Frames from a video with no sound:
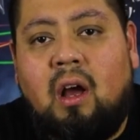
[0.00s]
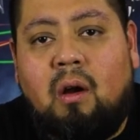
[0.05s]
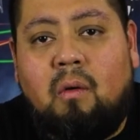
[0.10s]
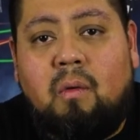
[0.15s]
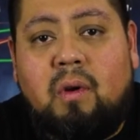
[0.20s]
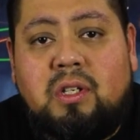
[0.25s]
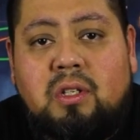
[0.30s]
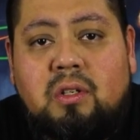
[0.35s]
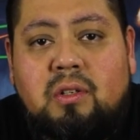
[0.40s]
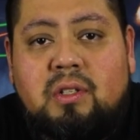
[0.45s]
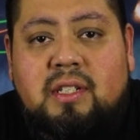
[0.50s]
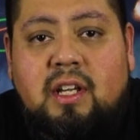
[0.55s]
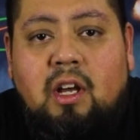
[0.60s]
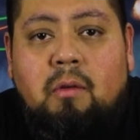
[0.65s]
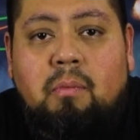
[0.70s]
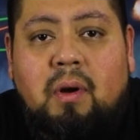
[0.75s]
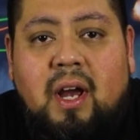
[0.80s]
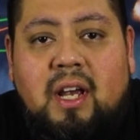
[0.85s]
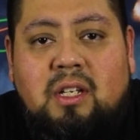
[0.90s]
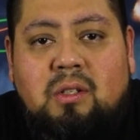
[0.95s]
Original sale
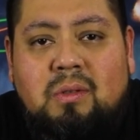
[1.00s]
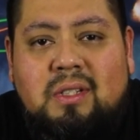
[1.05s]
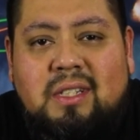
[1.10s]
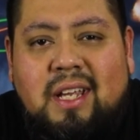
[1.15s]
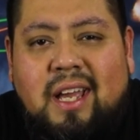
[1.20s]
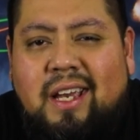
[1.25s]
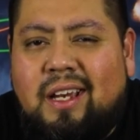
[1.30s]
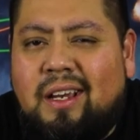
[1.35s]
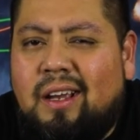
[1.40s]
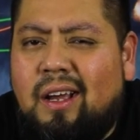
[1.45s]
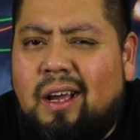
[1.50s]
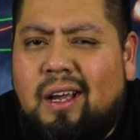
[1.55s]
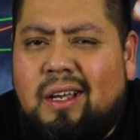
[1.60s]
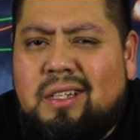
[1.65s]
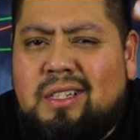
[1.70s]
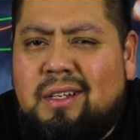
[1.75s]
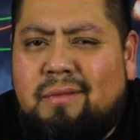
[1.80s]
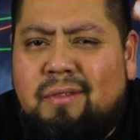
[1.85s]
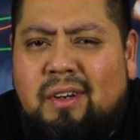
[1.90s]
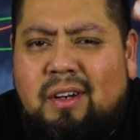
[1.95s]
price was like uh,
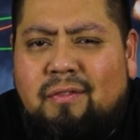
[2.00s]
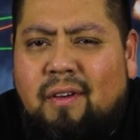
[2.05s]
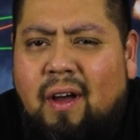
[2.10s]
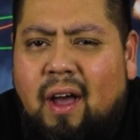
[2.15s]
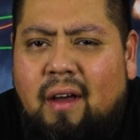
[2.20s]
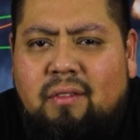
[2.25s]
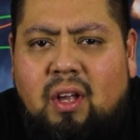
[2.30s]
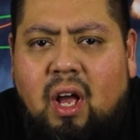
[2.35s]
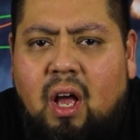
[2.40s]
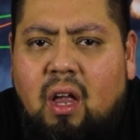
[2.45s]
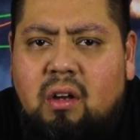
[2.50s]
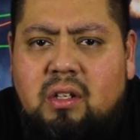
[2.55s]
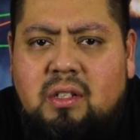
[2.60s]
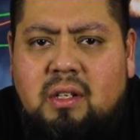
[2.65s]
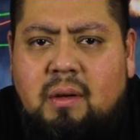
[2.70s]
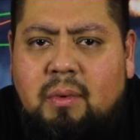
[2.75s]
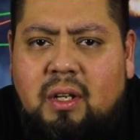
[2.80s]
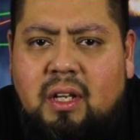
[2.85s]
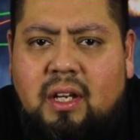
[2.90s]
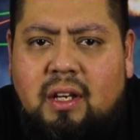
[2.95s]
seventy-five dollars,
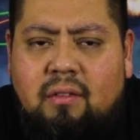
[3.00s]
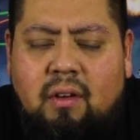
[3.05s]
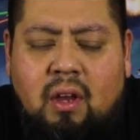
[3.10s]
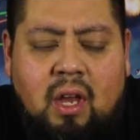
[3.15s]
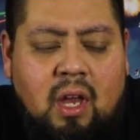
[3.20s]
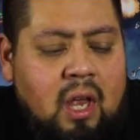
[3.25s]
I believe.